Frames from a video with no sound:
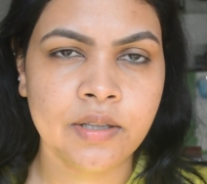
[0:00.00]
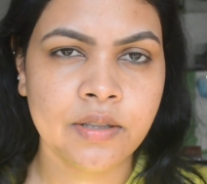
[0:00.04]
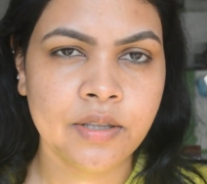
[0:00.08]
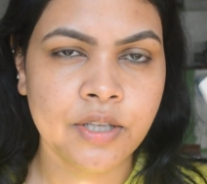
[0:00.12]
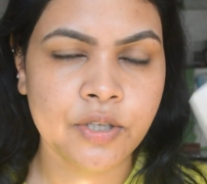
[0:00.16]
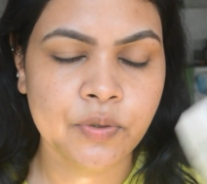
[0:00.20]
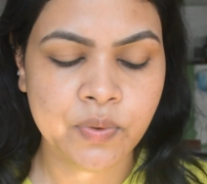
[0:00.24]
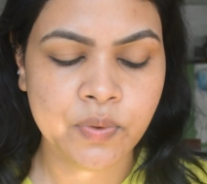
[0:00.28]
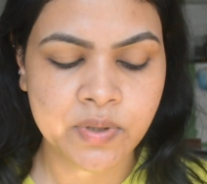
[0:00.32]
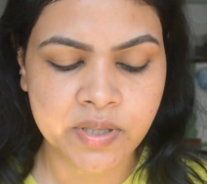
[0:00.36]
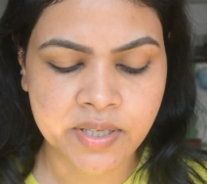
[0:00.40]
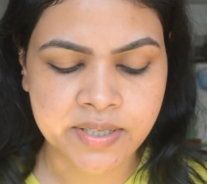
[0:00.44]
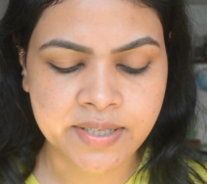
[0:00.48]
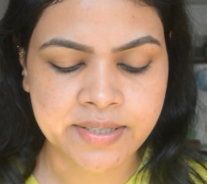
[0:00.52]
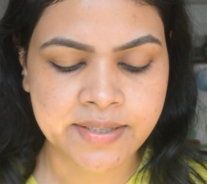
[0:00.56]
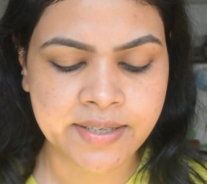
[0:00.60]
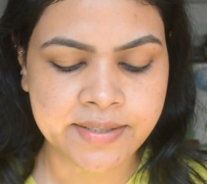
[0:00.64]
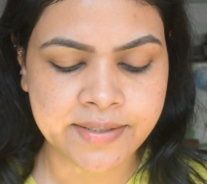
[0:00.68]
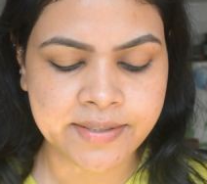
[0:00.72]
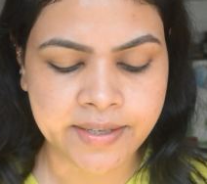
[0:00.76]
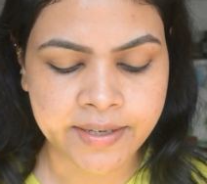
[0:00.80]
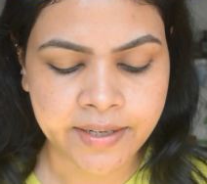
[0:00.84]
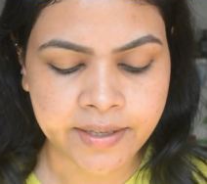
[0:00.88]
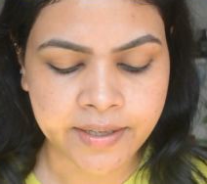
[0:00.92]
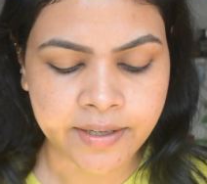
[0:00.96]
This is a
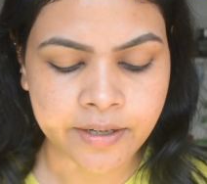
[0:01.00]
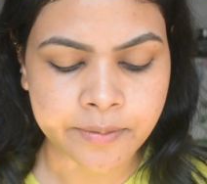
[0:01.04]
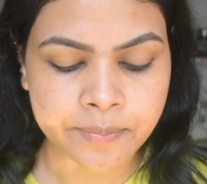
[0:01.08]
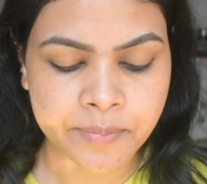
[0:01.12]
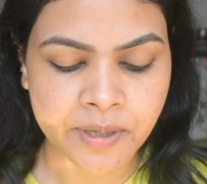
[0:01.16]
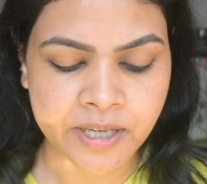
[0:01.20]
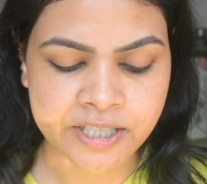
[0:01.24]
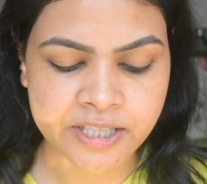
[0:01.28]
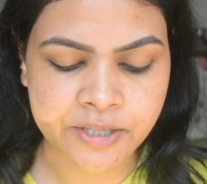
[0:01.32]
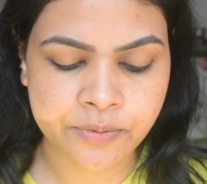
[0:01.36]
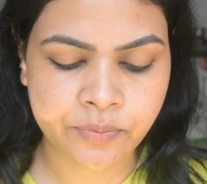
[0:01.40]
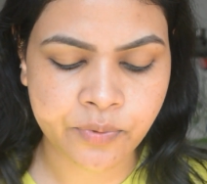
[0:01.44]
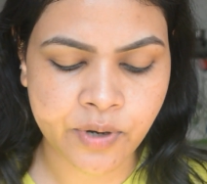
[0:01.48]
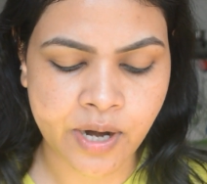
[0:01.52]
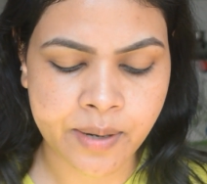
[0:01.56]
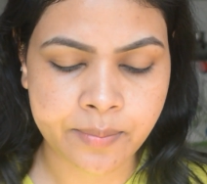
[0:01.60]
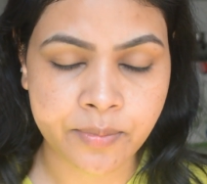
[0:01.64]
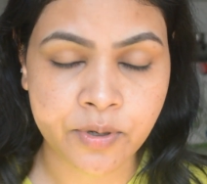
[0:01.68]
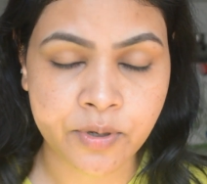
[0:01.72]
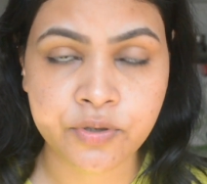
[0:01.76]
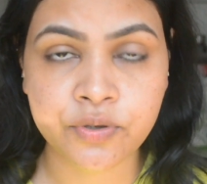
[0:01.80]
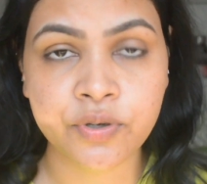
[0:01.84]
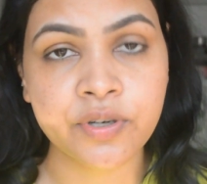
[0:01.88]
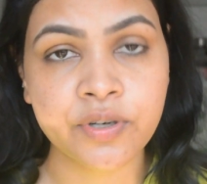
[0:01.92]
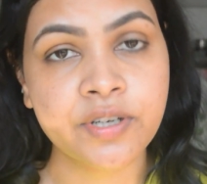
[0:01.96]
silicone based
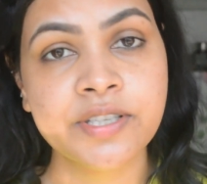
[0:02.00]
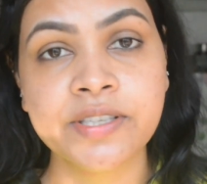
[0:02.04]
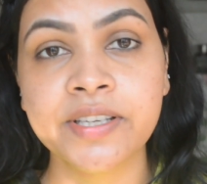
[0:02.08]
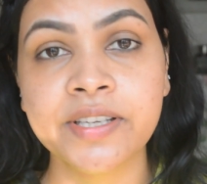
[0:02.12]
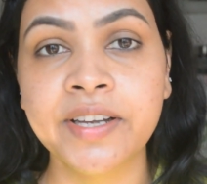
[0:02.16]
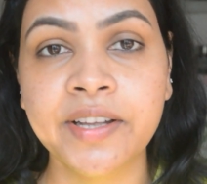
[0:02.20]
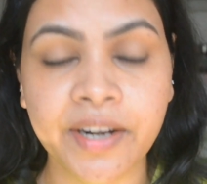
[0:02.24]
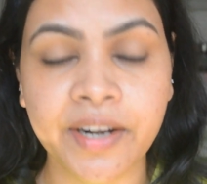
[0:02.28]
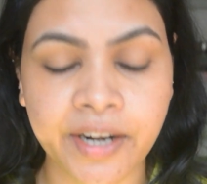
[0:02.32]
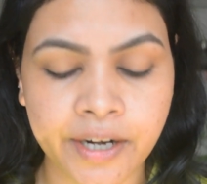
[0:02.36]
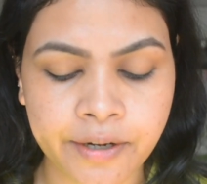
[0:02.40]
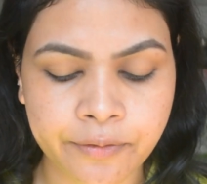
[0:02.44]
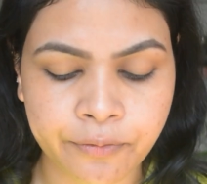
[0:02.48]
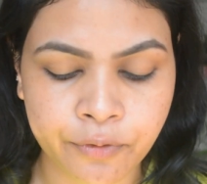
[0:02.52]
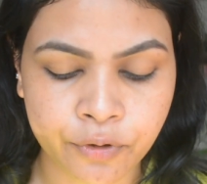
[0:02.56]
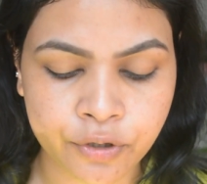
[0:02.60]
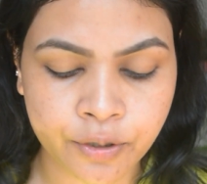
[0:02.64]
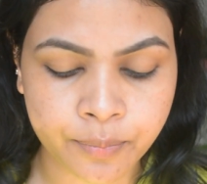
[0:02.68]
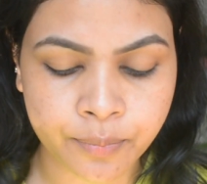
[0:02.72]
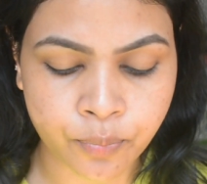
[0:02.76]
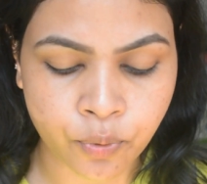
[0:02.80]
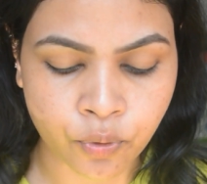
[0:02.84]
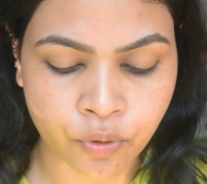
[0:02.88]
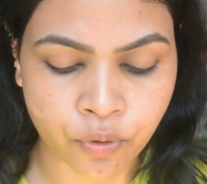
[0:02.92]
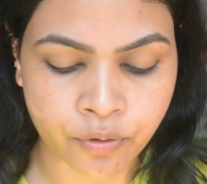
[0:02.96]
primer, so it's great for
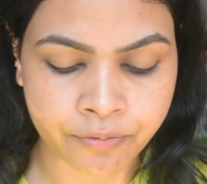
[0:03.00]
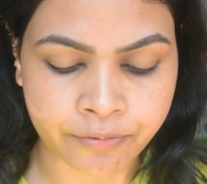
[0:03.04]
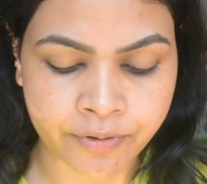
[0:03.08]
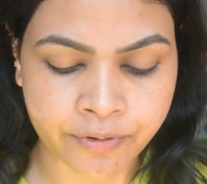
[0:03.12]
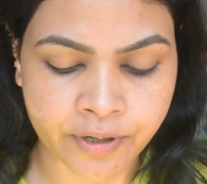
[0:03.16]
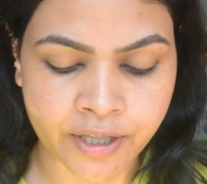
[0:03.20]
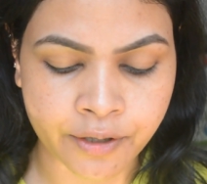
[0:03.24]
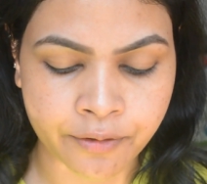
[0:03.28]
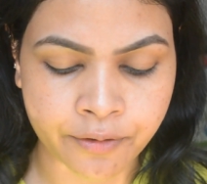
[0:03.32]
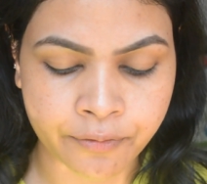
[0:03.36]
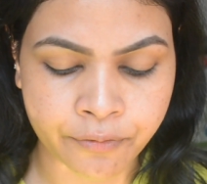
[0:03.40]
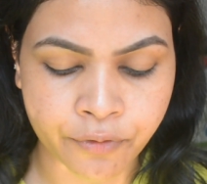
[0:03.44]
the pore filling.